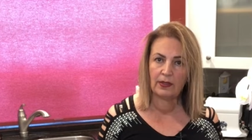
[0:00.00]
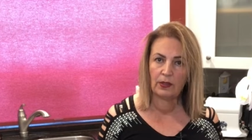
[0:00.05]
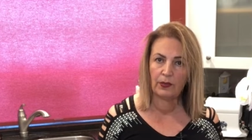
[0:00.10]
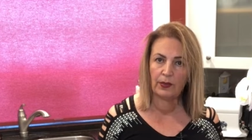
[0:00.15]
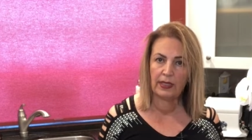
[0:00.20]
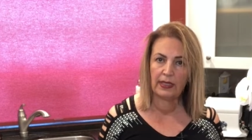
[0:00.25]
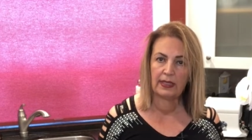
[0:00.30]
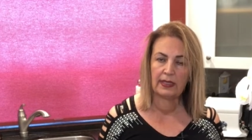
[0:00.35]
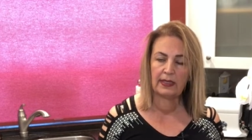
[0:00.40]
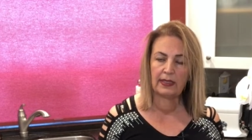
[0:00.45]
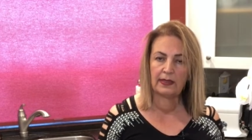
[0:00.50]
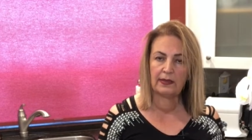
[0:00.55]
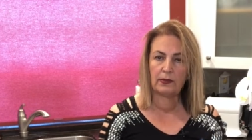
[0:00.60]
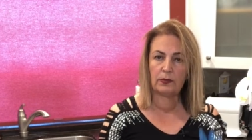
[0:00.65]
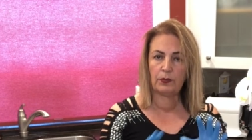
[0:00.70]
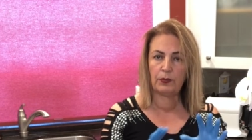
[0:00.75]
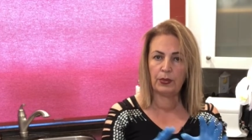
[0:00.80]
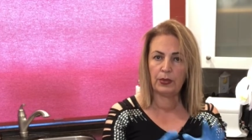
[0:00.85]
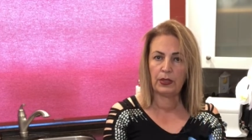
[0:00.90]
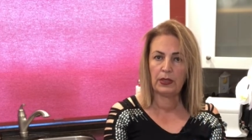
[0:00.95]
way it is.
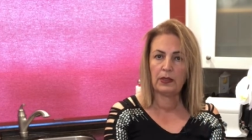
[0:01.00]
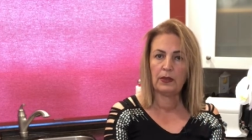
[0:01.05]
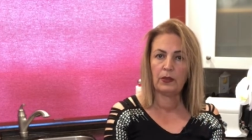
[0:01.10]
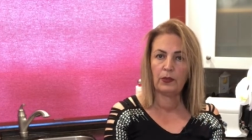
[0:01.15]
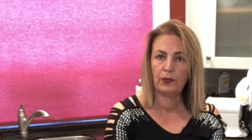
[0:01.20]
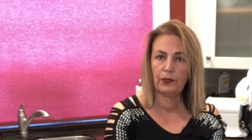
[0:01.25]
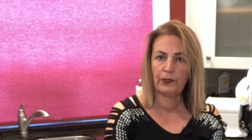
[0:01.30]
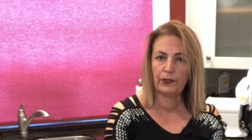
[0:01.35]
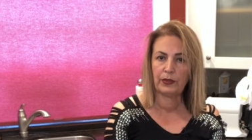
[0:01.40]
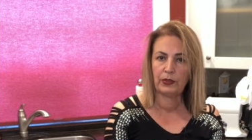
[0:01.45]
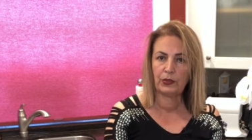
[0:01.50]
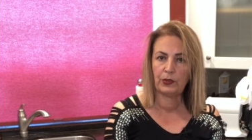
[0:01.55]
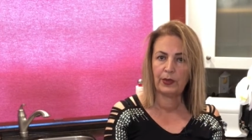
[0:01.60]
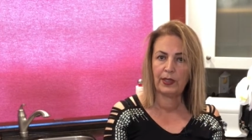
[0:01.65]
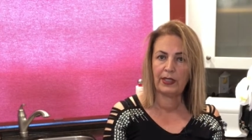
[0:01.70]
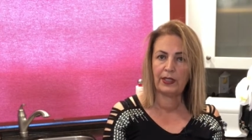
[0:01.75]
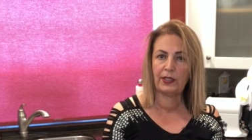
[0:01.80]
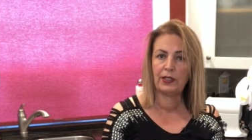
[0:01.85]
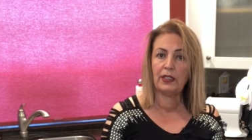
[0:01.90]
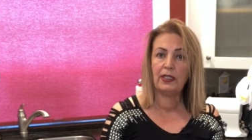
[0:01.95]
Put it in the
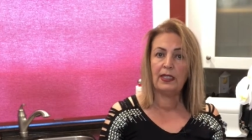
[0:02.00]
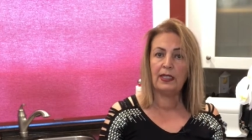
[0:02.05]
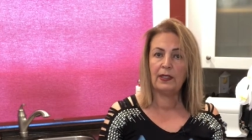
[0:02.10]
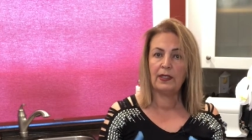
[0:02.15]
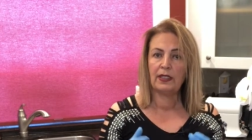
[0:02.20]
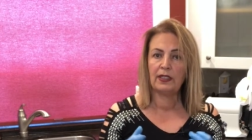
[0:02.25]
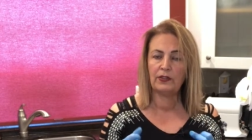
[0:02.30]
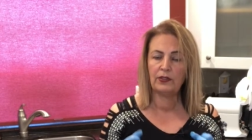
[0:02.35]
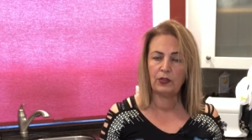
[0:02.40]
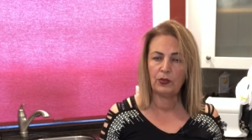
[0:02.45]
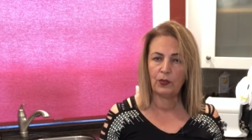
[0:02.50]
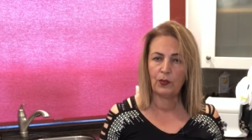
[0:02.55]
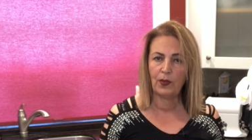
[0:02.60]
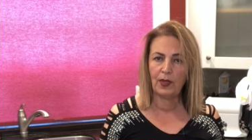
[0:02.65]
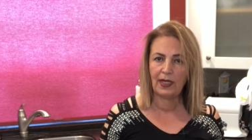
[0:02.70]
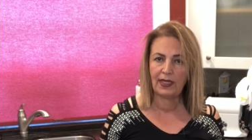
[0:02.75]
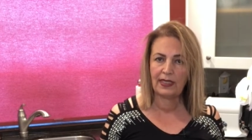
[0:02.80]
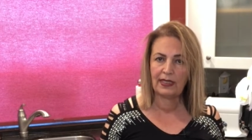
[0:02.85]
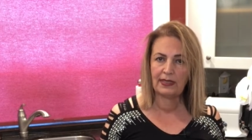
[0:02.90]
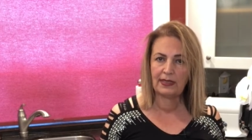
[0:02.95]
refrigerator because you
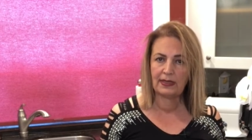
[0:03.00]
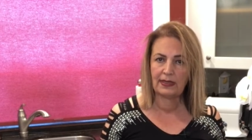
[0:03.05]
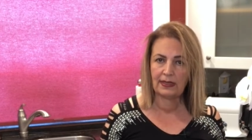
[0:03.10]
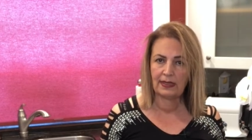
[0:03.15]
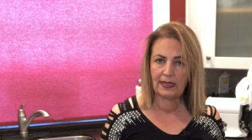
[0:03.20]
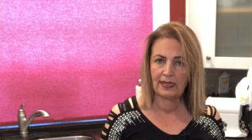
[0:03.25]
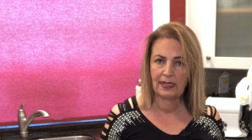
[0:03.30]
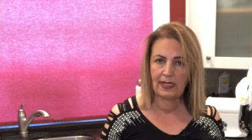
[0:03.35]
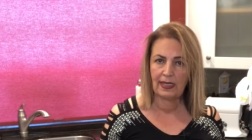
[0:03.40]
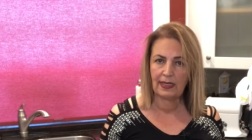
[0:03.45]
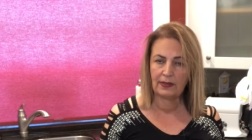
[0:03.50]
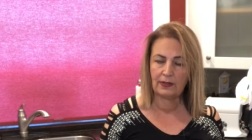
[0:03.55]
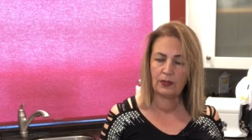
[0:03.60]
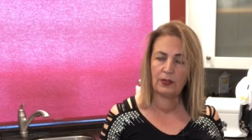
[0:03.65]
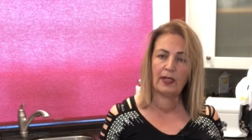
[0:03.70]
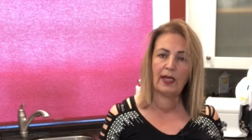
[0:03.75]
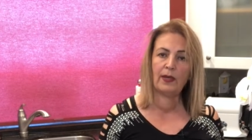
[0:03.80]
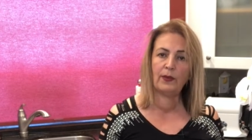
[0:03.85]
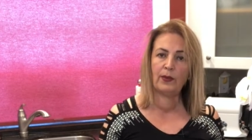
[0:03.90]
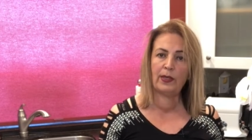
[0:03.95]
want it to set. So
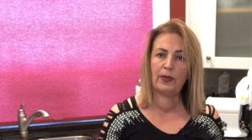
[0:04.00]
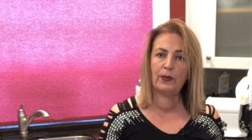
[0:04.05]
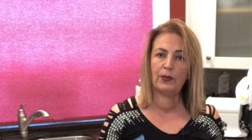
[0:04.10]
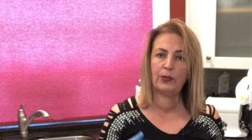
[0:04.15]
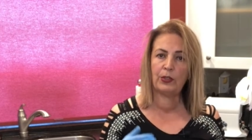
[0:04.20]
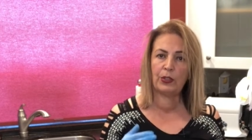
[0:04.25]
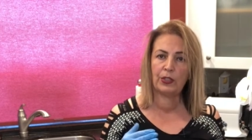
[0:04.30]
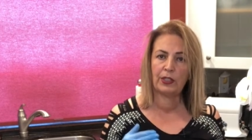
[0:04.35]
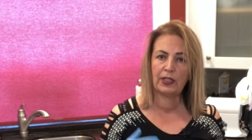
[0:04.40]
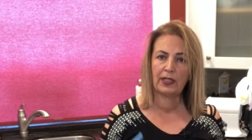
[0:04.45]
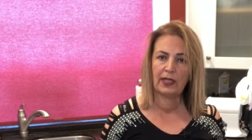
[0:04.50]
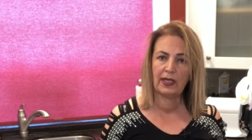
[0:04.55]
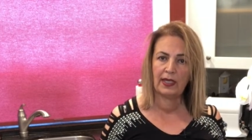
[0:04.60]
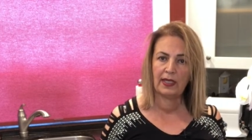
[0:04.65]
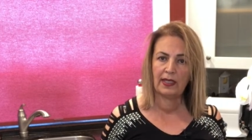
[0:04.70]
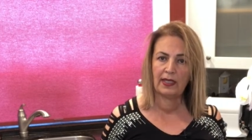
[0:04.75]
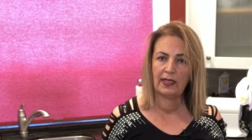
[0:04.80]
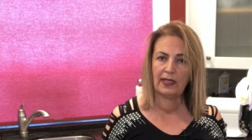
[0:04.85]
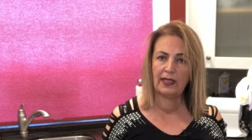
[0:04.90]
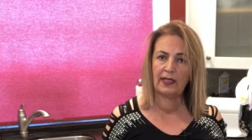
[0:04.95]
that way when you're
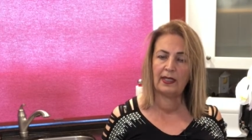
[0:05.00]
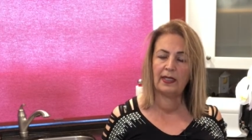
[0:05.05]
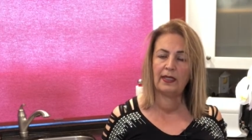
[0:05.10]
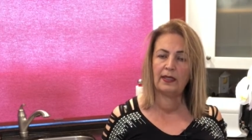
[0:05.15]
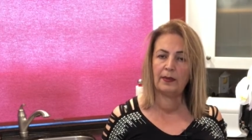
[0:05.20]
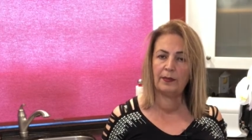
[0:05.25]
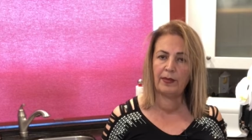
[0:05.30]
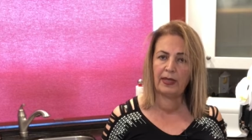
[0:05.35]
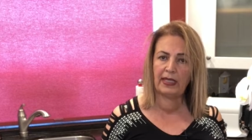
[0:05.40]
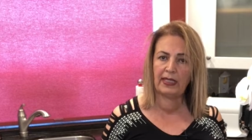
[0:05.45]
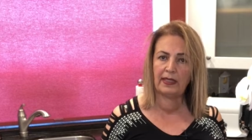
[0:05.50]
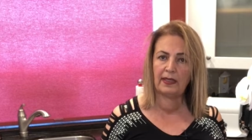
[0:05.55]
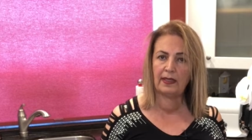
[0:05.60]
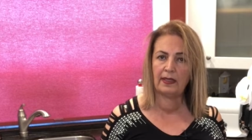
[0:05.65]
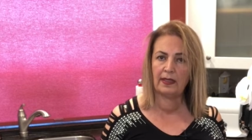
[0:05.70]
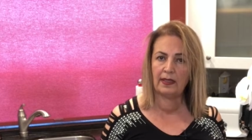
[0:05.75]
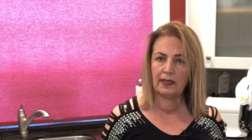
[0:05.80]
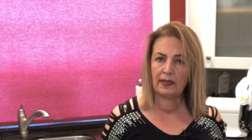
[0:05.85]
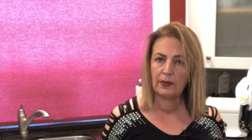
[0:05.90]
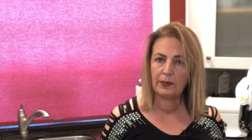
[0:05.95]
cutting it, it'll make it a
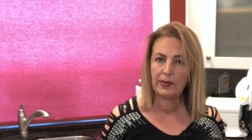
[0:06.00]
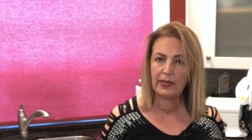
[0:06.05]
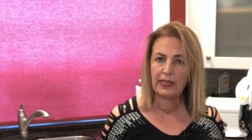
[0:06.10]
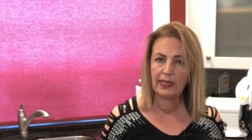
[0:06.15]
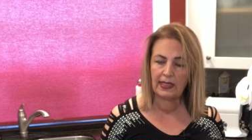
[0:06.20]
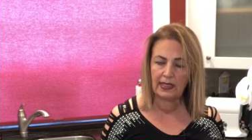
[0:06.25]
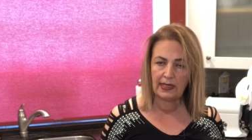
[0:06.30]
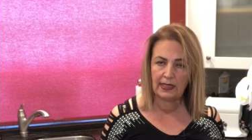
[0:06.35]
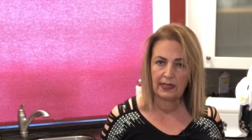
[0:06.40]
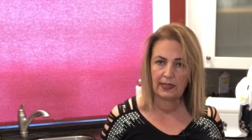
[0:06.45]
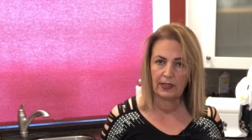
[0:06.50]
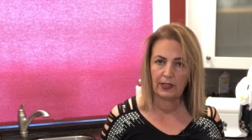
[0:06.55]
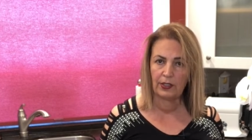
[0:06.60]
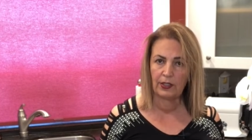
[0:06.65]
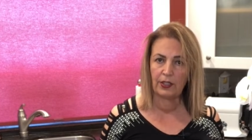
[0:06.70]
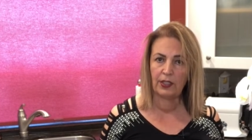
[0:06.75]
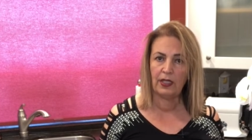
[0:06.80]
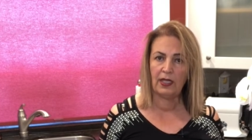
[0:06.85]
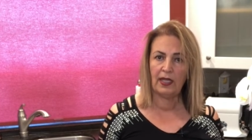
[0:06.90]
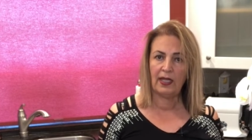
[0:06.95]
little bit
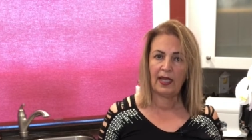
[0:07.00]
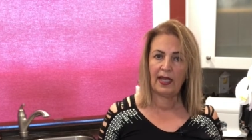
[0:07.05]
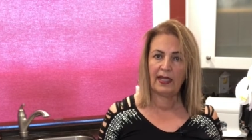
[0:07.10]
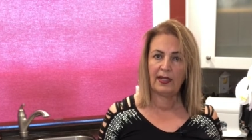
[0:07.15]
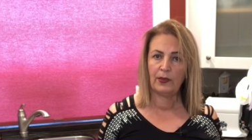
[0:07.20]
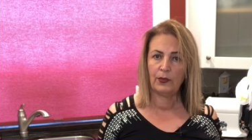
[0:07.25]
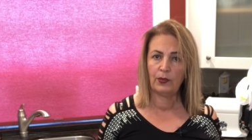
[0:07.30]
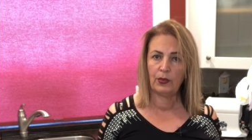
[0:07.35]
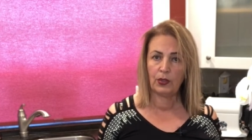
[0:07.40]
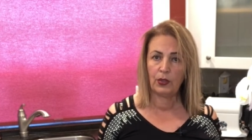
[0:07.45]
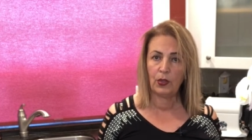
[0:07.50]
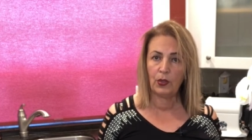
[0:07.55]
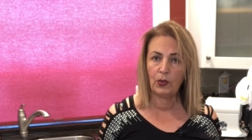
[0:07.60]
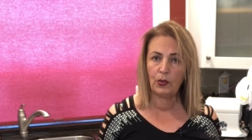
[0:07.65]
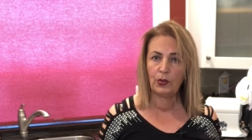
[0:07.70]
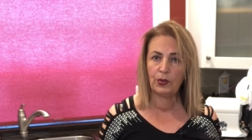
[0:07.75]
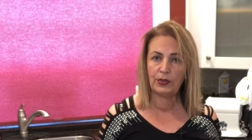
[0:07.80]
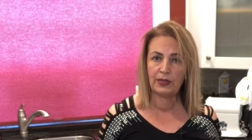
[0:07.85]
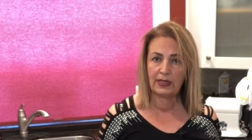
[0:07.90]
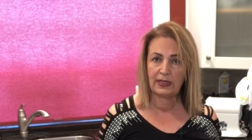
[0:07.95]
easier and it will
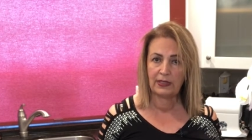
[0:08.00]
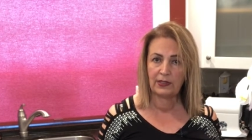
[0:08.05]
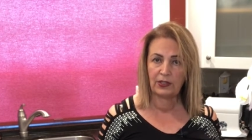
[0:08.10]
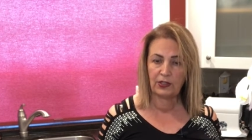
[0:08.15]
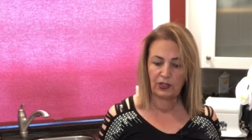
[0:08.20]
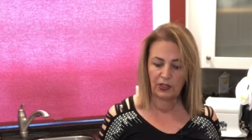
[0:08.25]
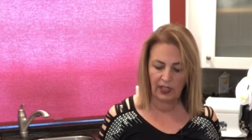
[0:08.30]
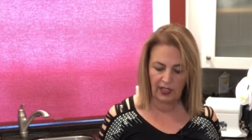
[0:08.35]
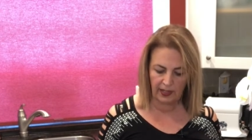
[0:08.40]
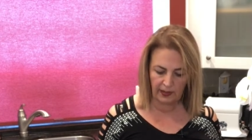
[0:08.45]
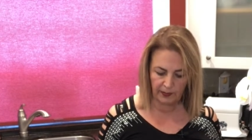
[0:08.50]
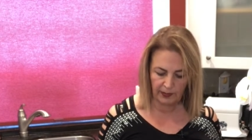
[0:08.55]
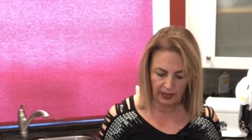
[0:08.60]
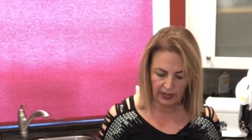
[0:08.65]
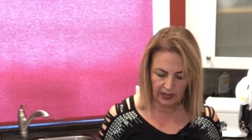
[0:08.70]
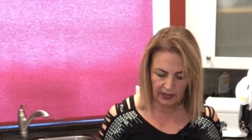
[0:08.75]
hold its shape.